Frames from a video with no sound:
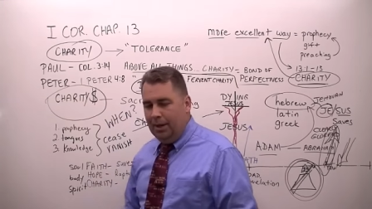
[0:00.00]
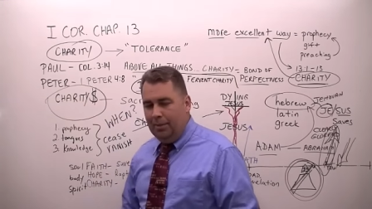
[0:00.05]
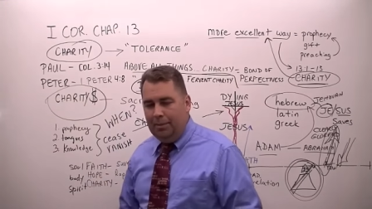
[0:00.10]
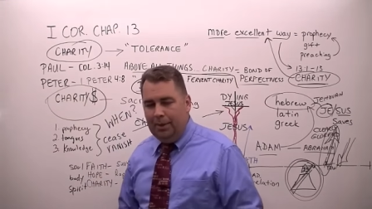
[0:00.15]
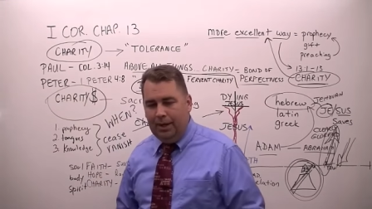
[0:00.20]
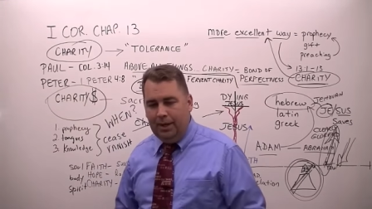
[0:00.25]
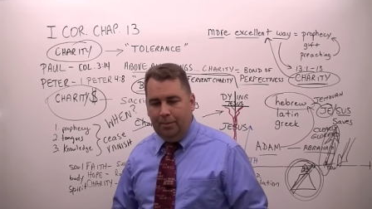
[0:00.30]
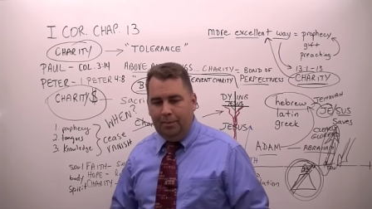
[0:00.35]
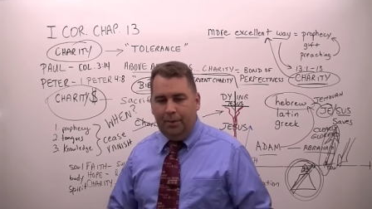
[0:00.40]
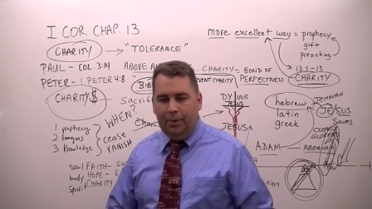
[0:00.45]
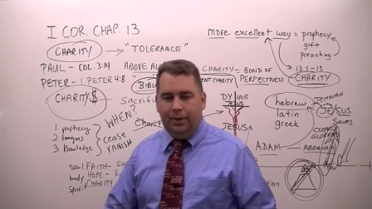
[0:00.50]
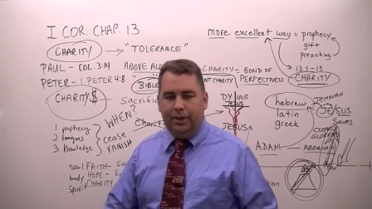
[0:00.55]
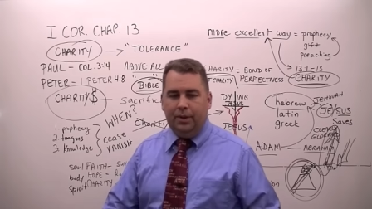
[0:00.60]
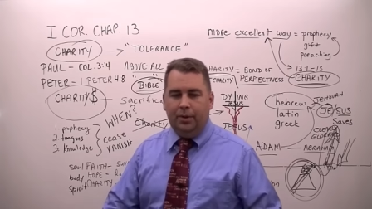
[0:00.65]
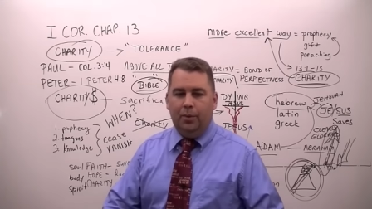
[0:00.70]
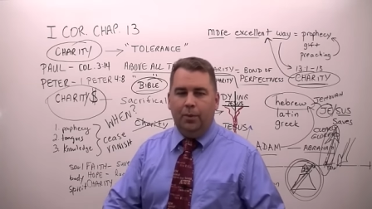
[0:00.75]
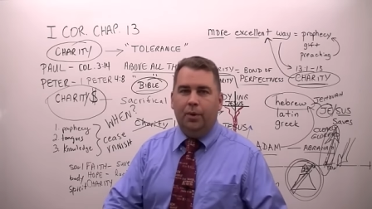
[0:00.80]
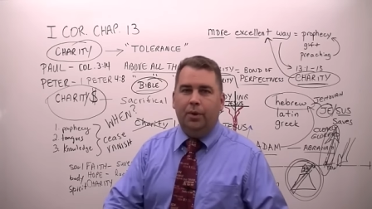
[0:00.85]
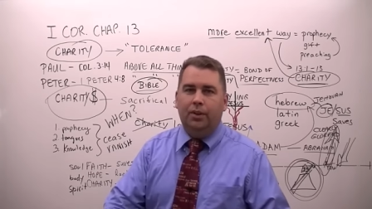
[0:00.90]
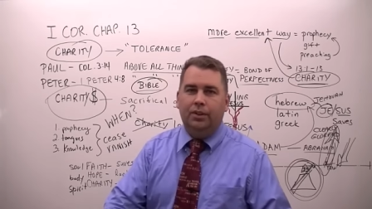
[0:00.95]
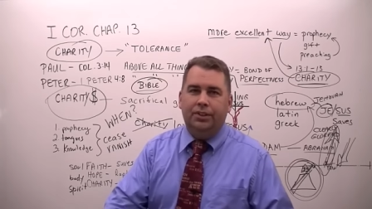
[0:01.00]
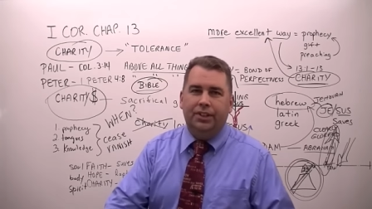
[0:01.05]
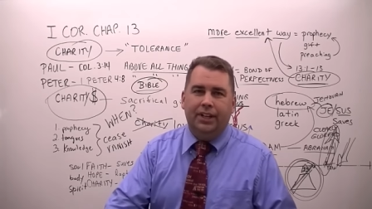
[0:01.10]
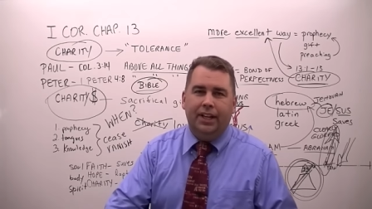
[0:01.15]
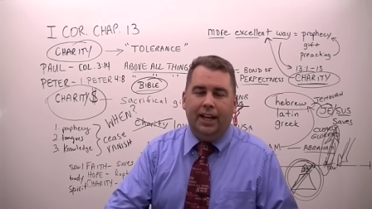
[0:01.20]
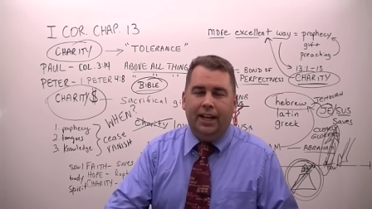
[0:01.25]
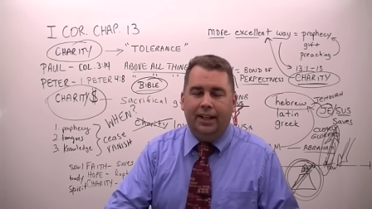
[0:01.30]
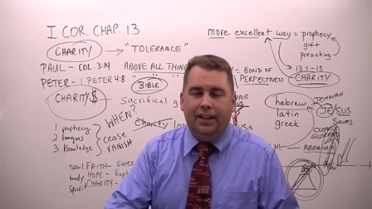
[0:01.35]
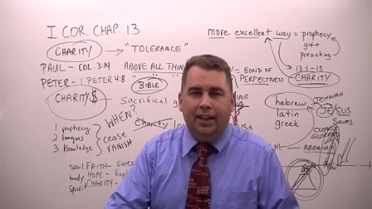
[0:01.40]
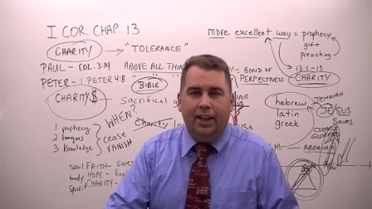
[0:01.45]
many people in the world
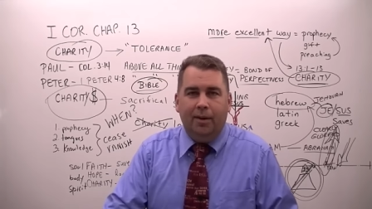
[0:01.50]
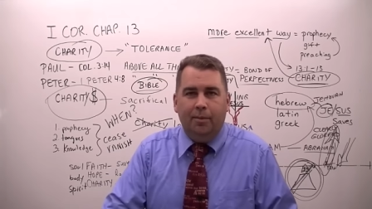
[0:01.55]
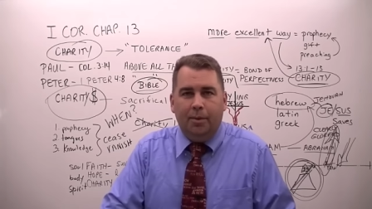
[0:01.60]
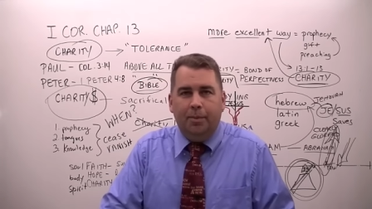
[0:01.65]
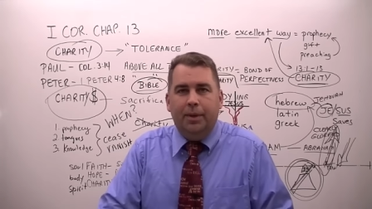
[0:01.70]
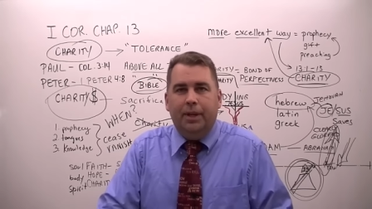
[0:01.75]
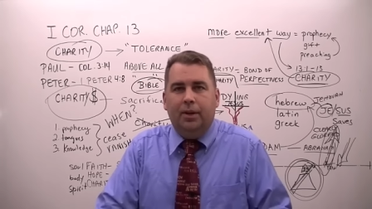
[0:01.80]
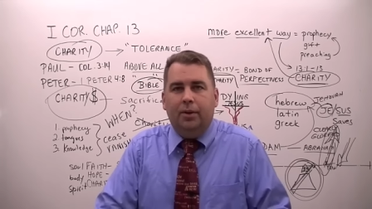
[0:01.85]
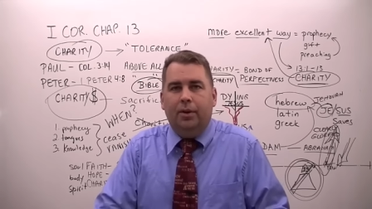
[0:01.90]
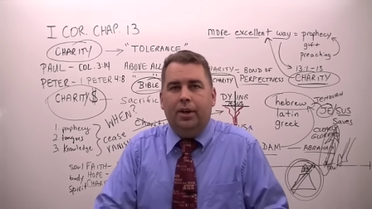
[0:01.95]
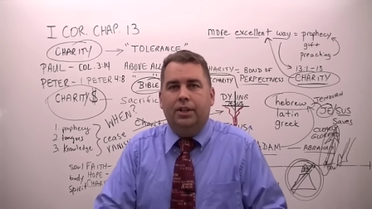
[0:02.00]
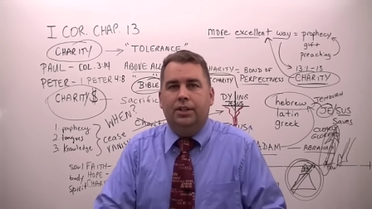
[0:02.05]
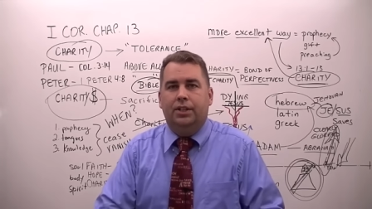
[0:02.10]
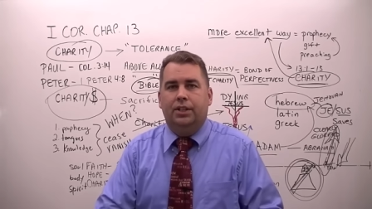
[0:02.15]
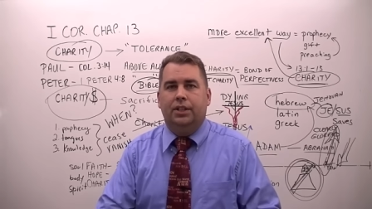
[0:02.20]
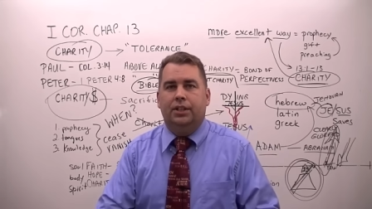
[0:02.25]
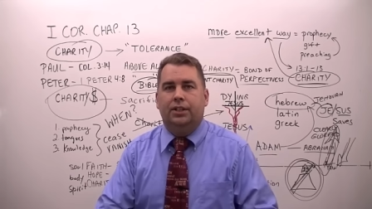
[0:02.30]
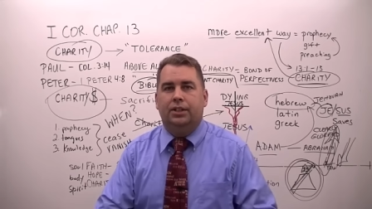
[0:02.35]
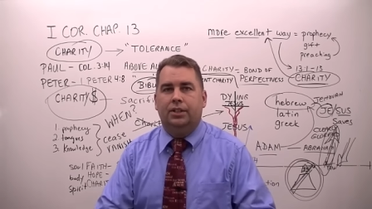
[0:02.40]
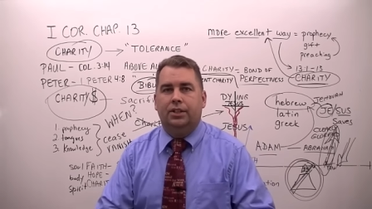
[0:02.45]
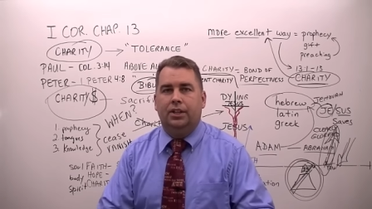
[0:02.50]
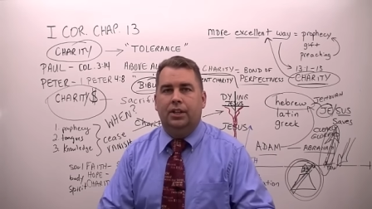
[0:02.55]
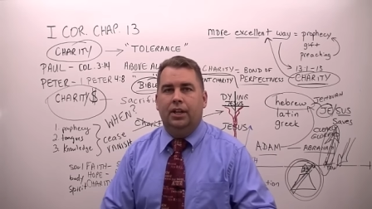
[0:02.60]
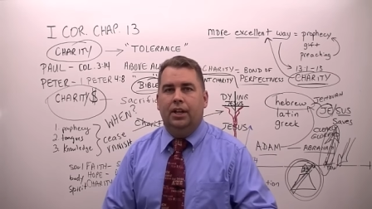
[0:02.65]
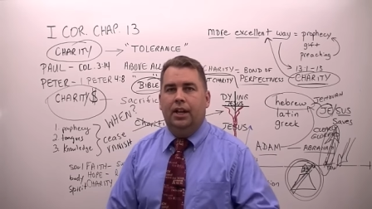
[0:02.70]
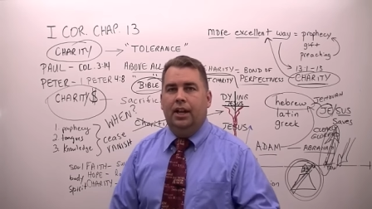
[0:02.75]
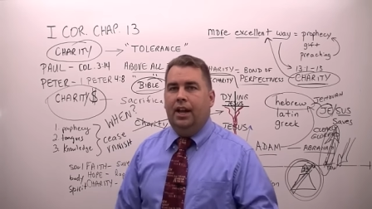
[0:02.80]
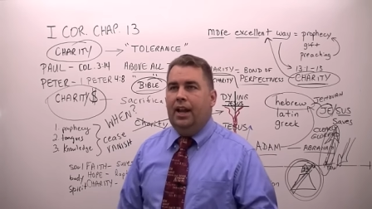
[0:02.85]
today claim to be Christians.